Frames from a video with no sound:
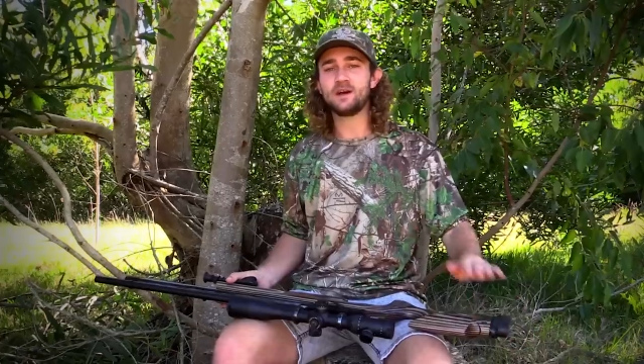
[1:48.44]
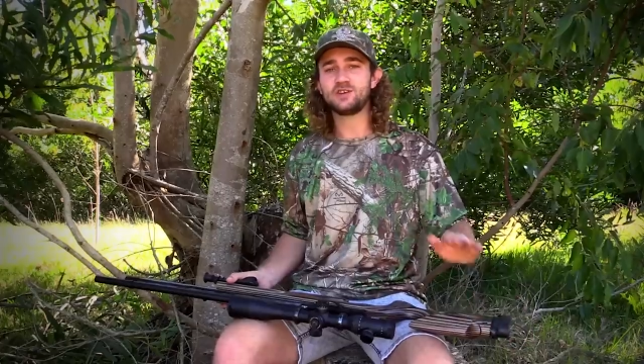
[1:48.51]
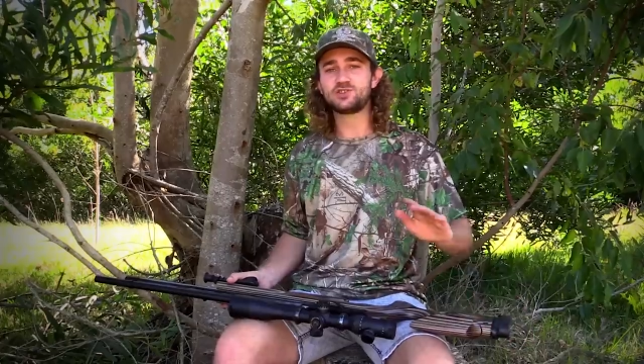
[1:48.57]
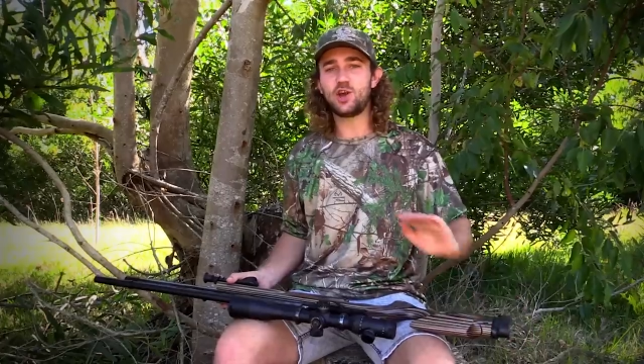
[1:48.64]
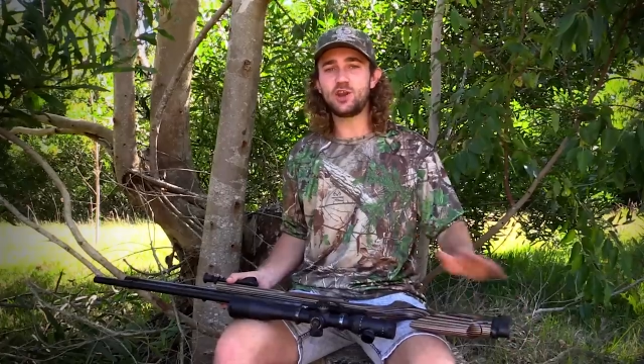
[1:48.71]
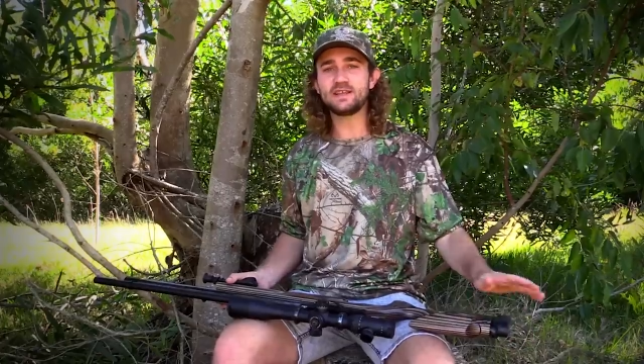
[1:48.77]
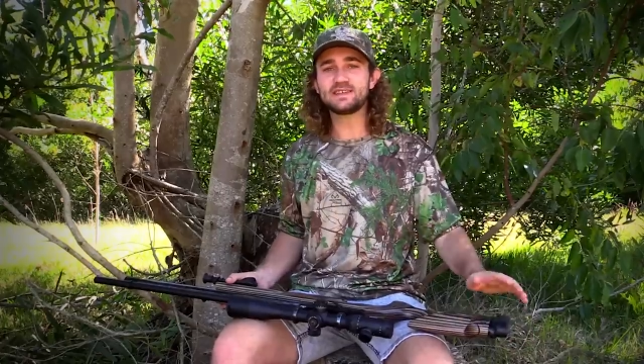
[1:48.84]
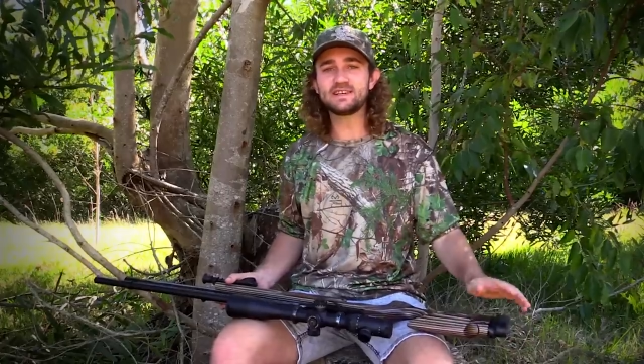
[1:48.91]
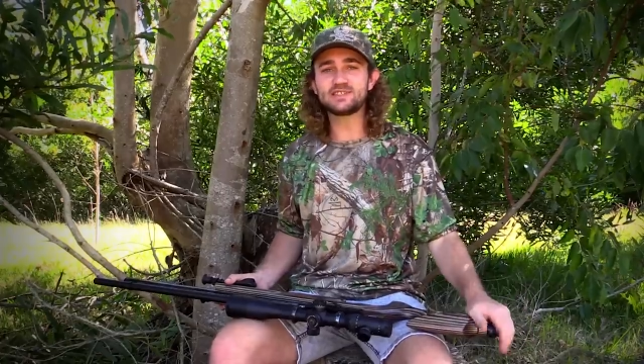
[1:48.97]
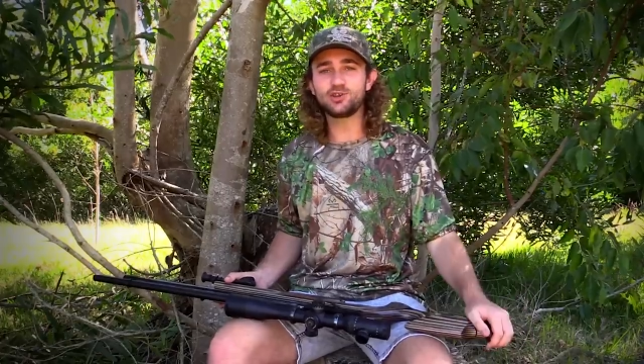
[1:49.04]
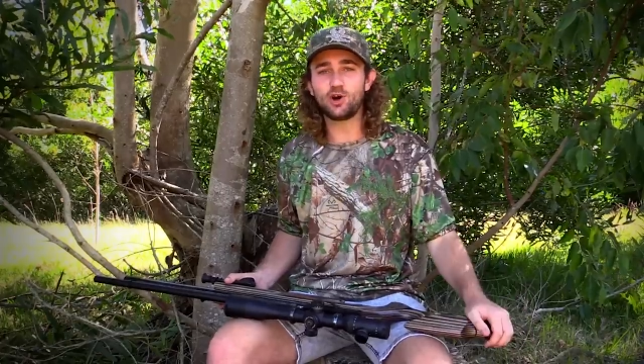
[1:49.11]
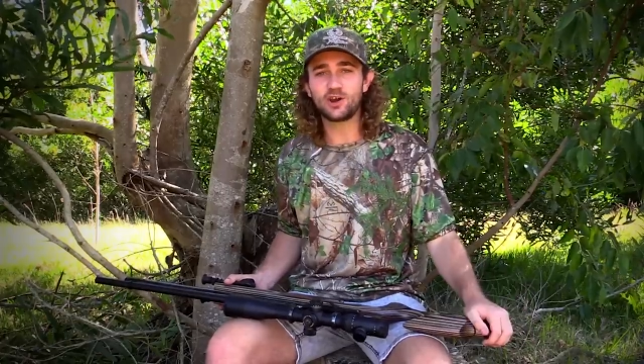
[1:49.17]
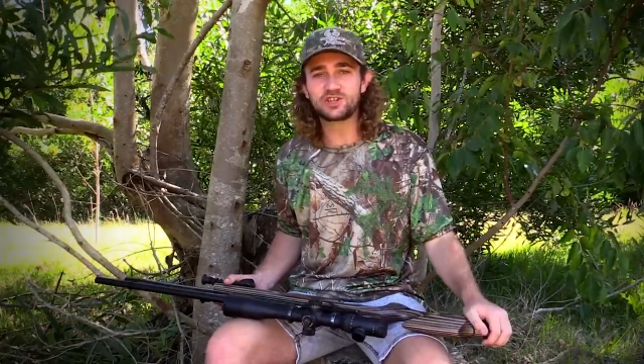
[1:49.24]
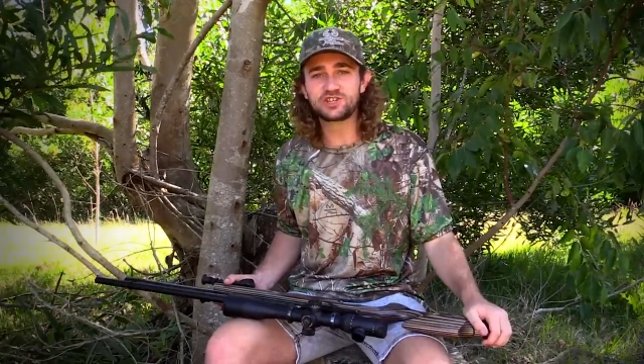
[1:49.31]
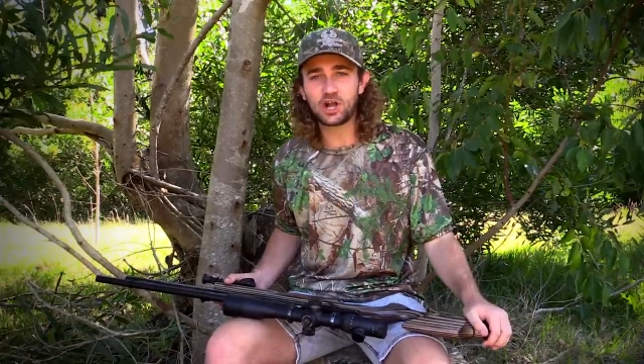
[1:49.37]
So let's get
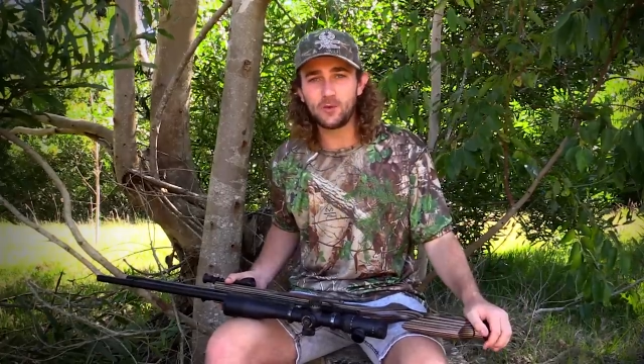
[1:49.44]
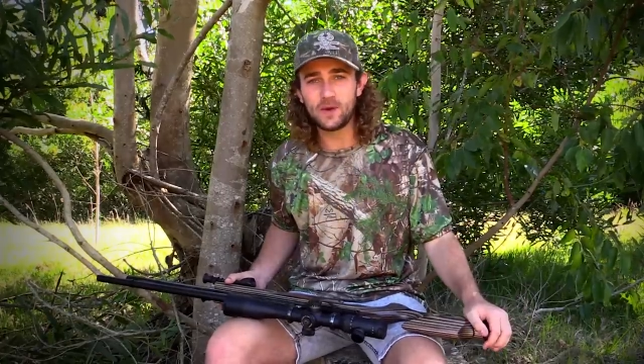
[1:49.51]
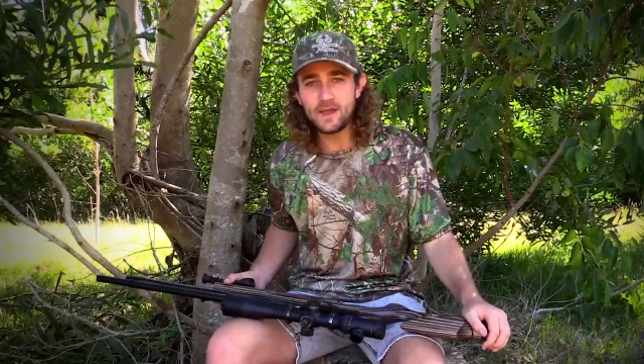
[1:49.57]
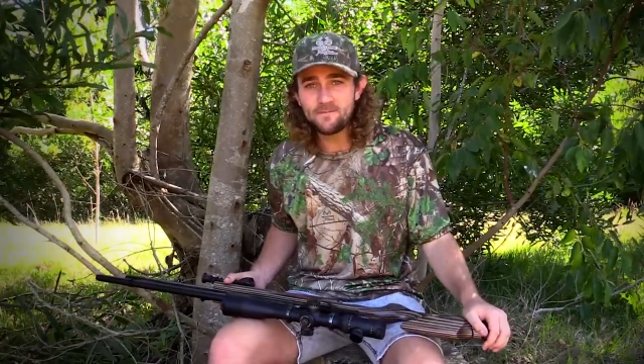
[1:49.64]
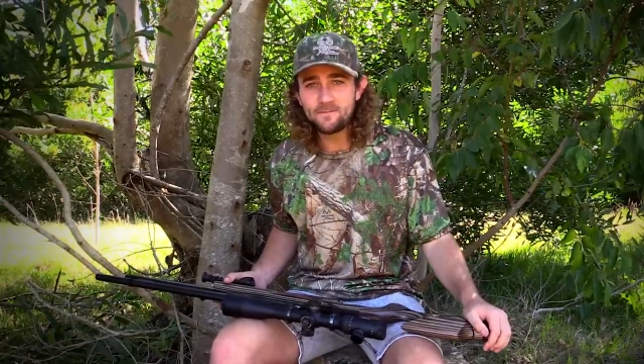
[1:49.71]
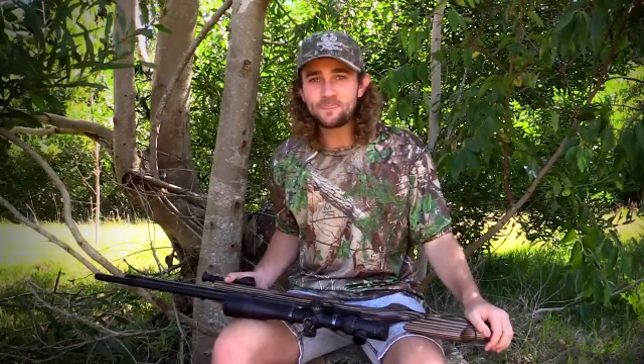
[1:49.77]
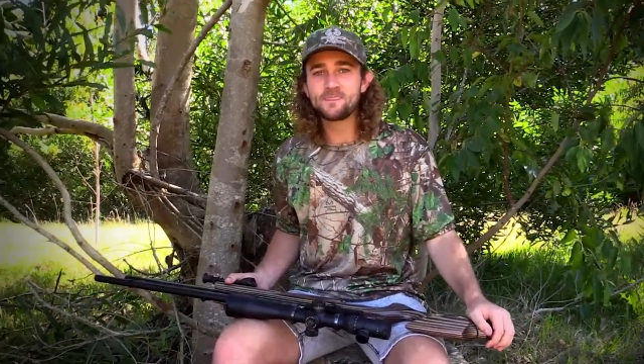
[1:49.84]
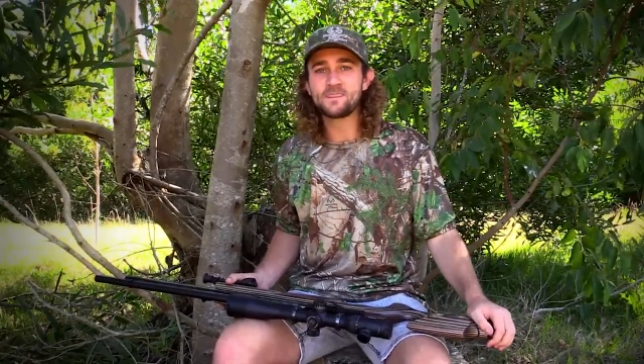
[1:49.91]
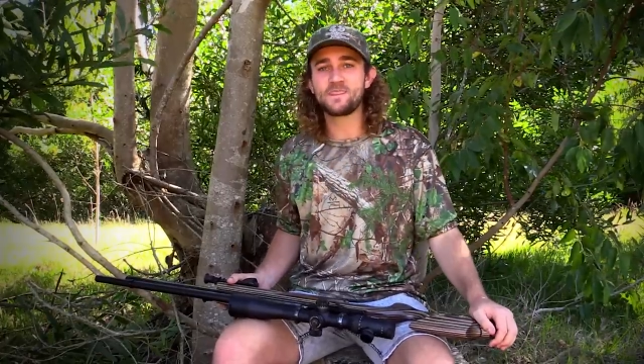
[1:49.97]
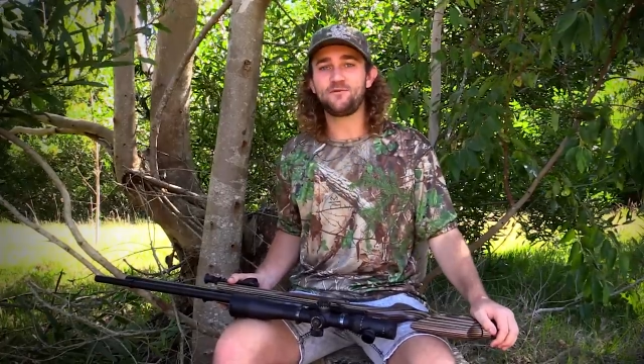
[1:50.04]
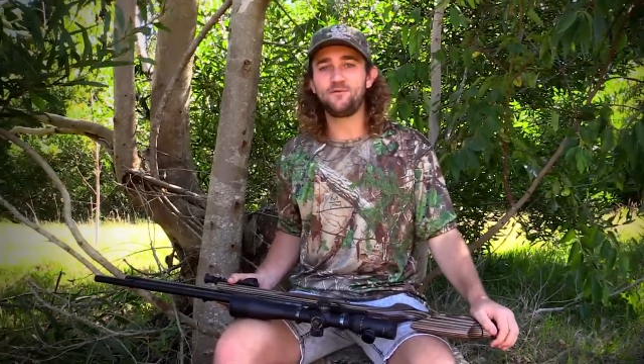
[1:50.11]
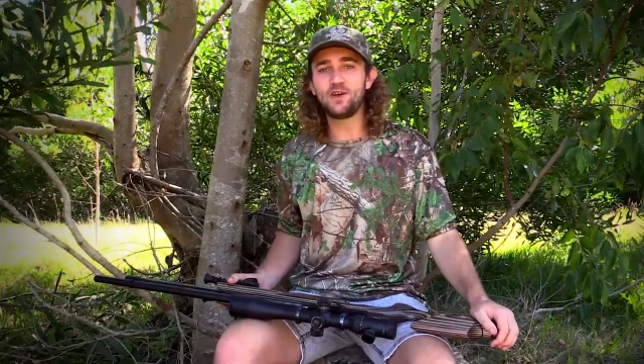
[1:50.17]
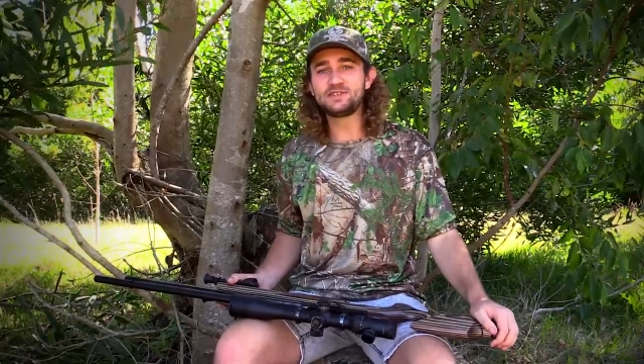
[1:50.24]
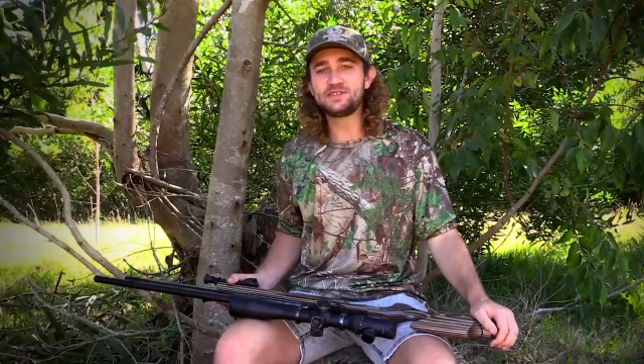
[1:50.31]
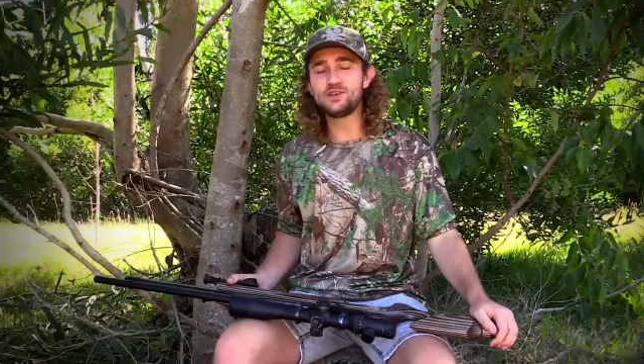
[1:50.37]
started, shall we? The
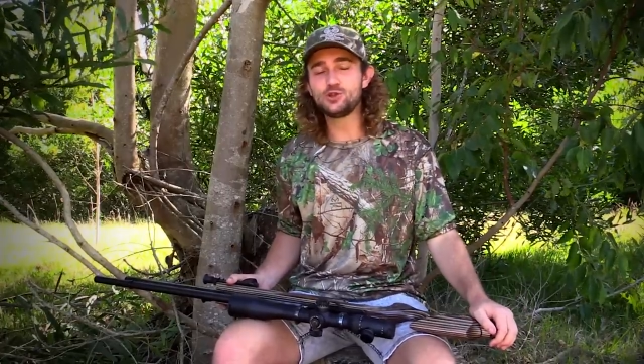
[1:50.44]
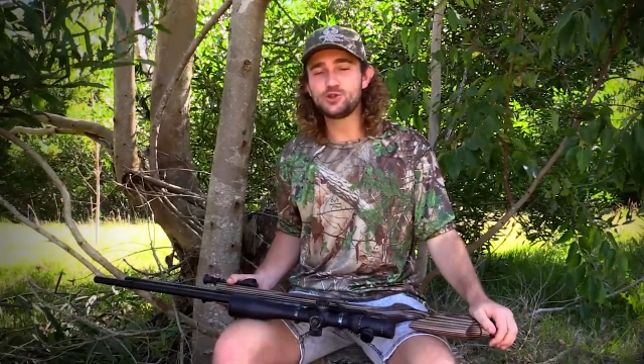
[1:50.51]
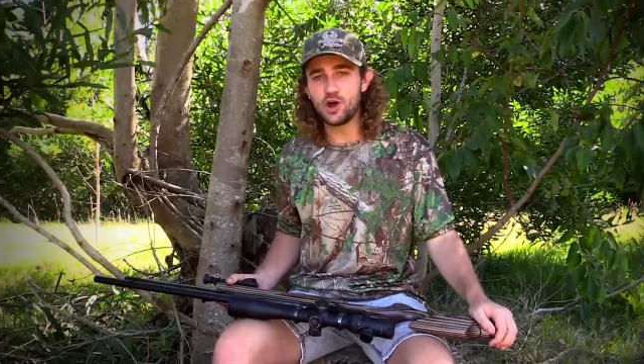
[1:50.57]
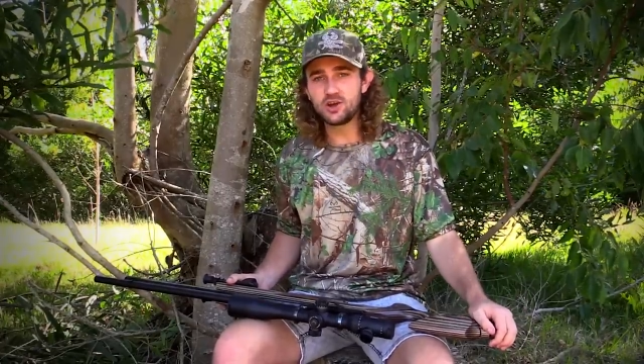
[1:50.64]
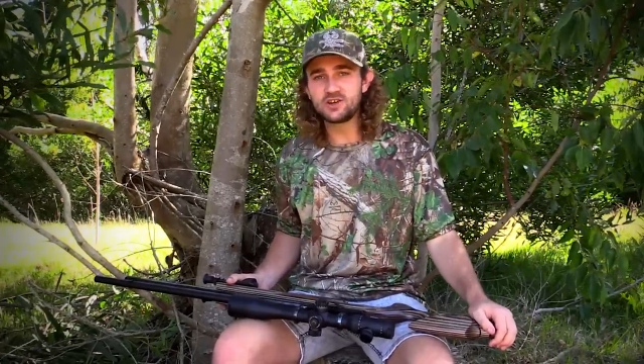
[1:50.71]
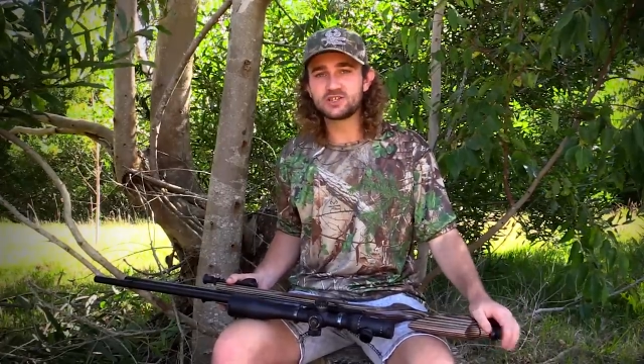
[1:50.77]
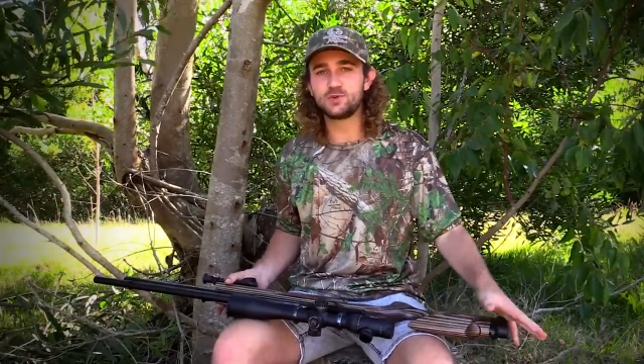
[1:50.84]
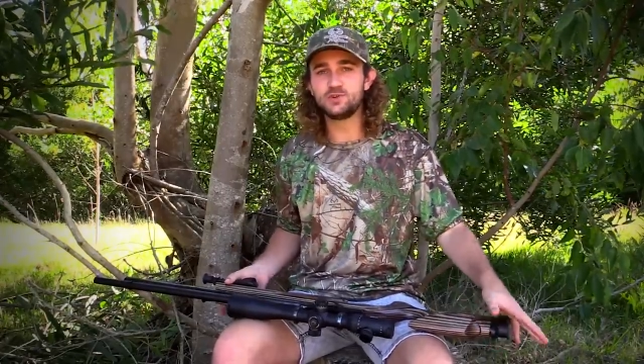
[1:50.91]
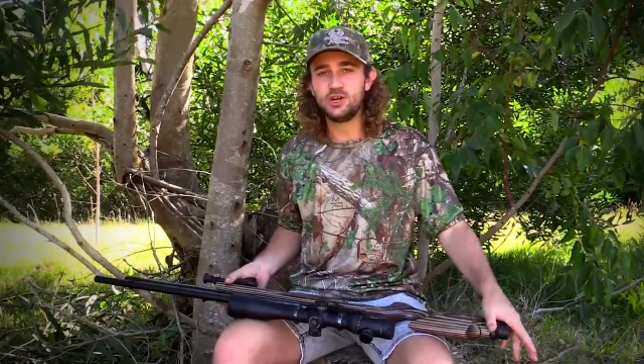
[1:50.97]
first thing you'll notice